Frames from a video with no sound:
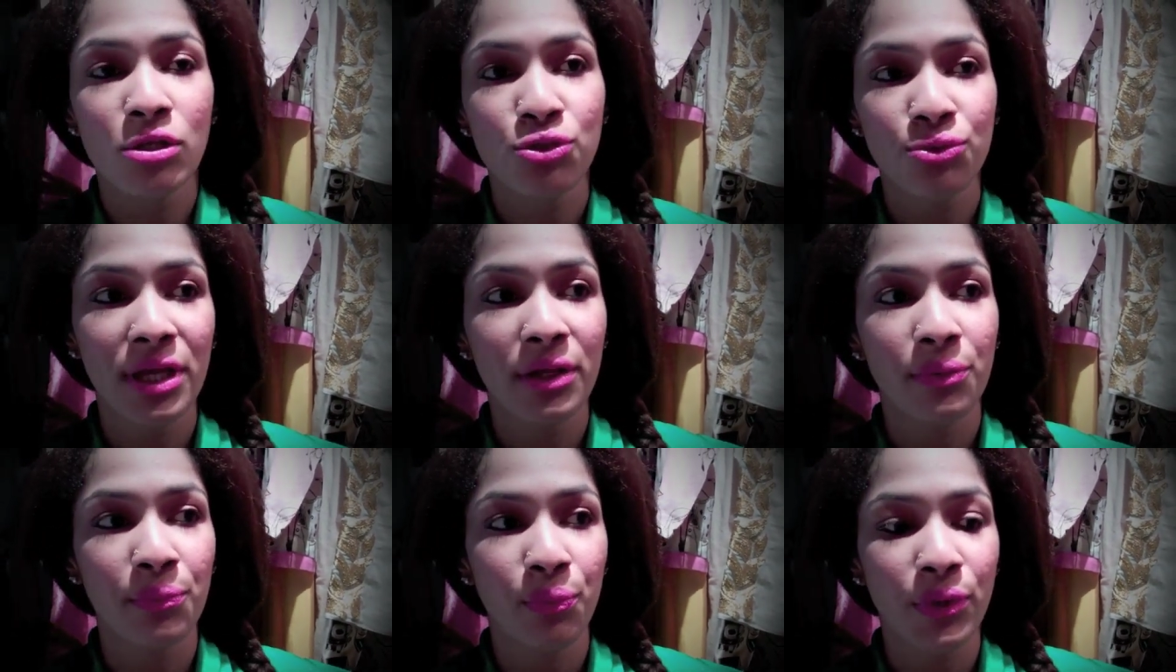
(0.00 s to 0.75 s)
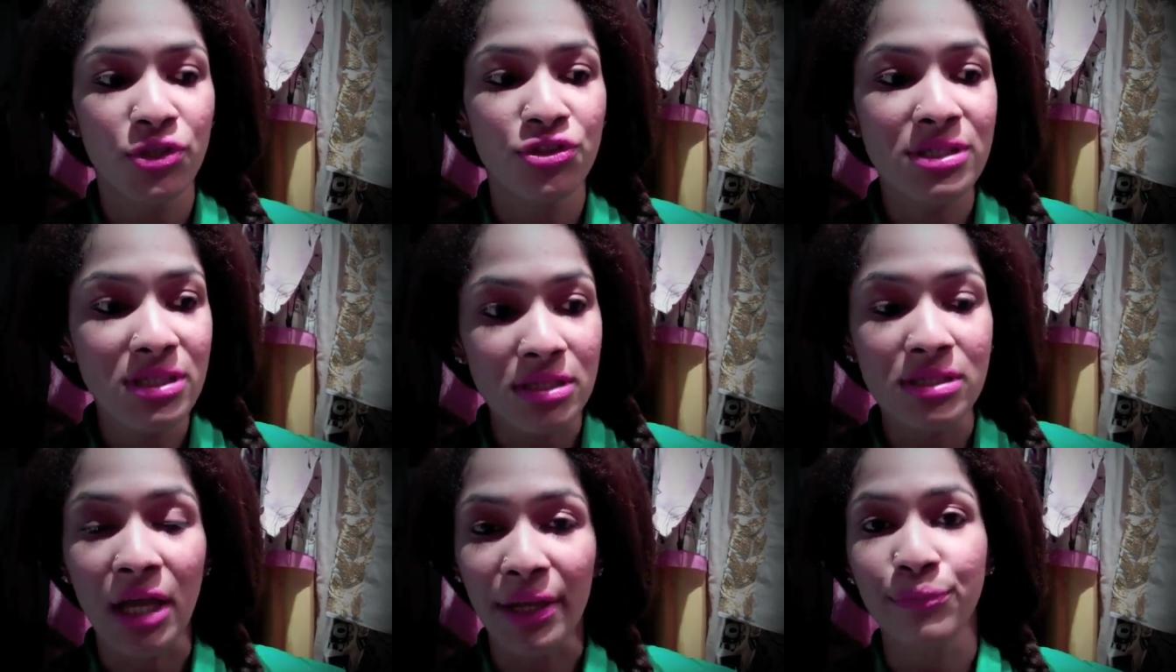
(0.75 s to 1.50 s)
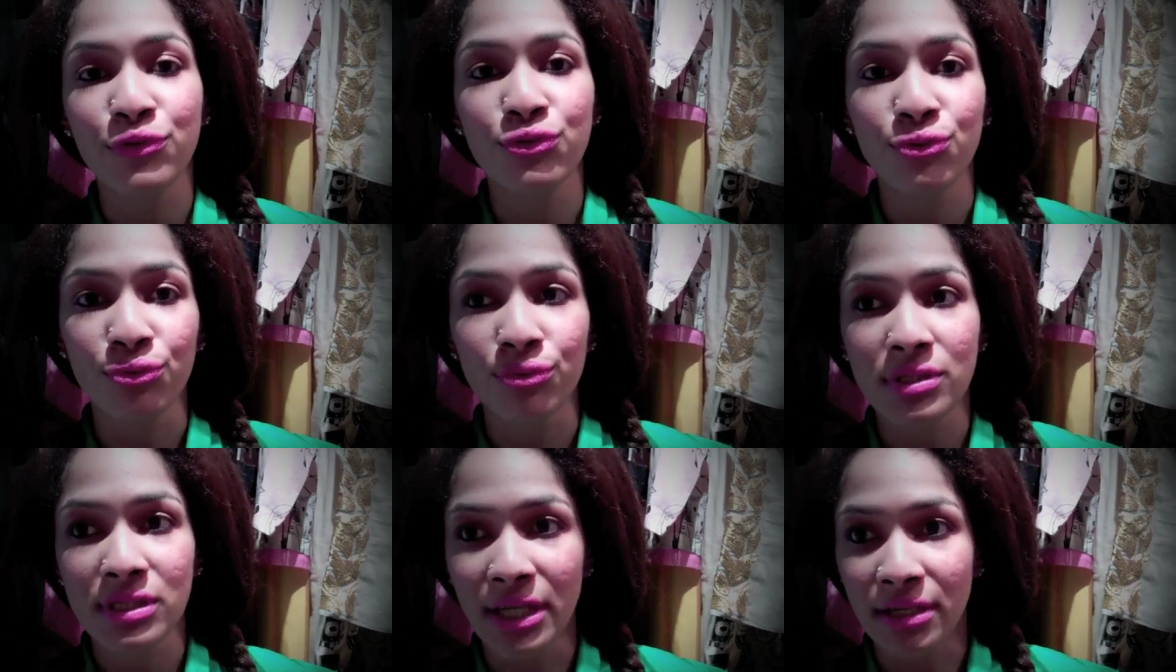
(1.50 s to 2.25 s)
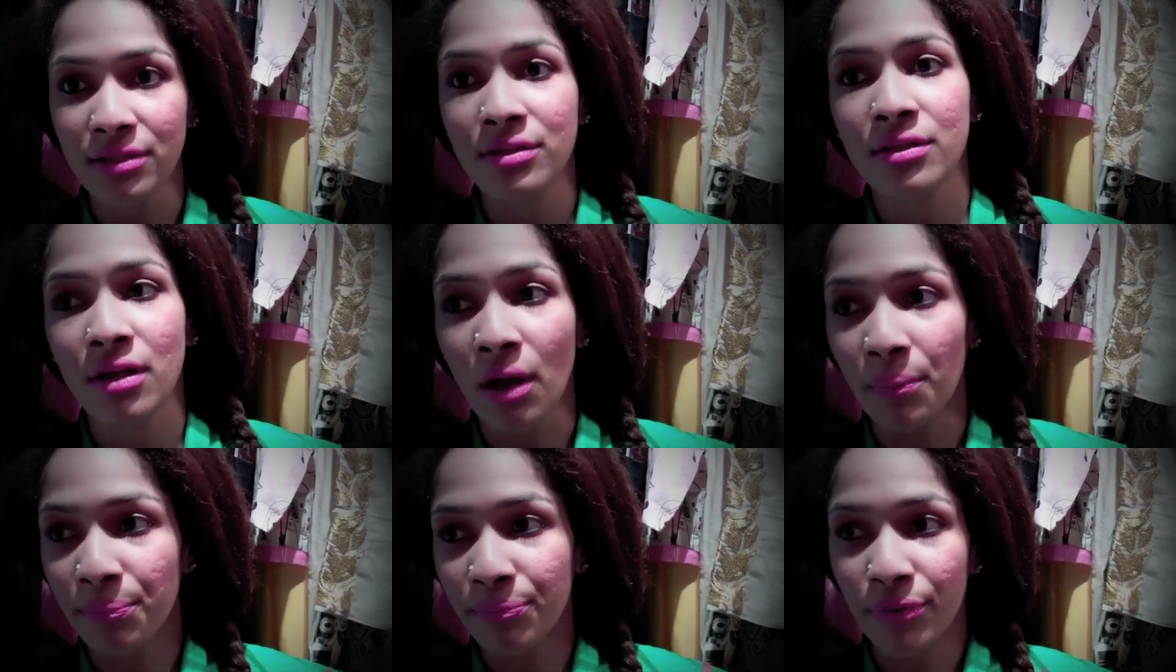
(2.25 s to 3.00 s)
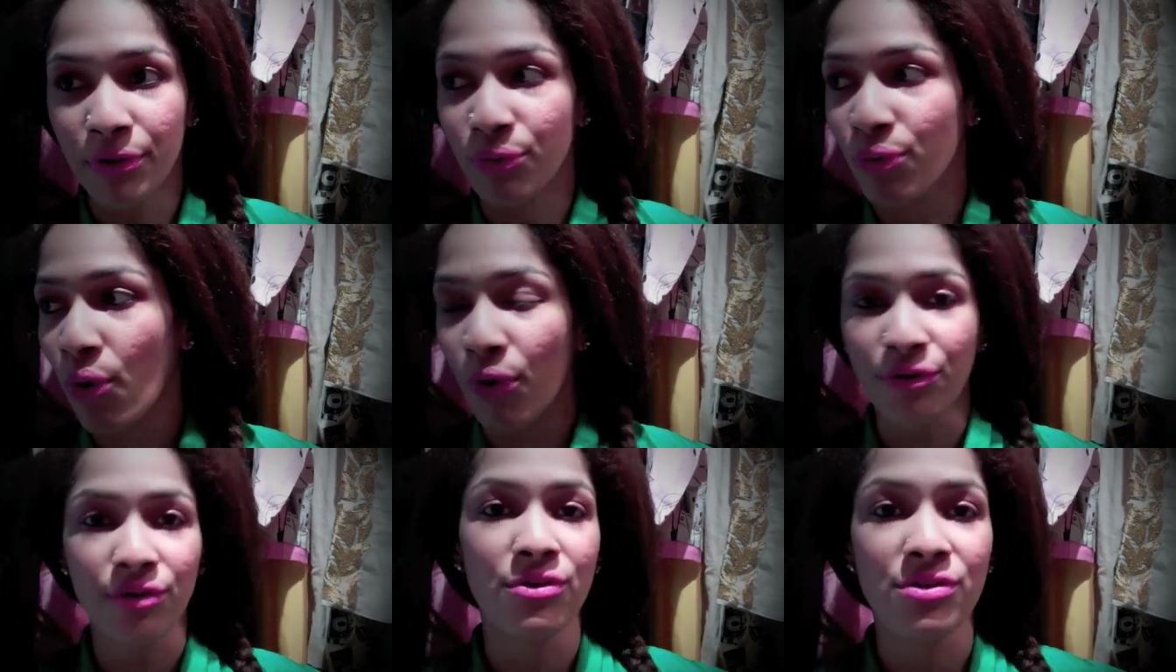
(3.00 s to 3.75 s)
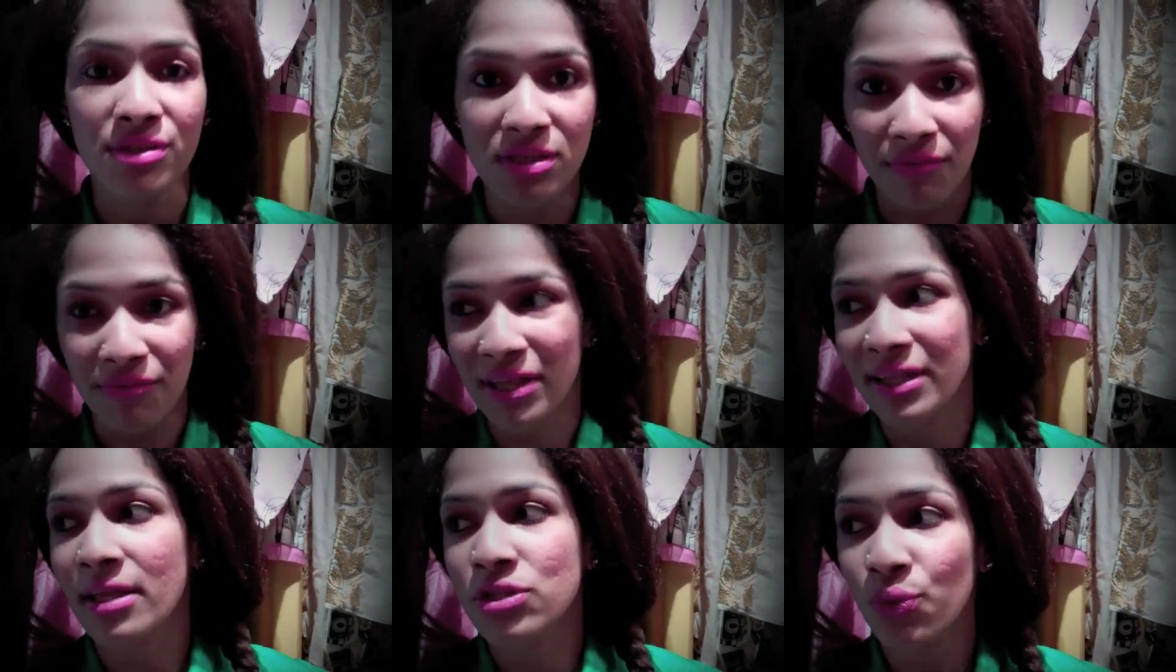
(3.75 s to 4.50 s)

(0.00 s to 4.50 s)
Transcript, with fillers: so that we're just in time to send up, you know, orders and stuff like that.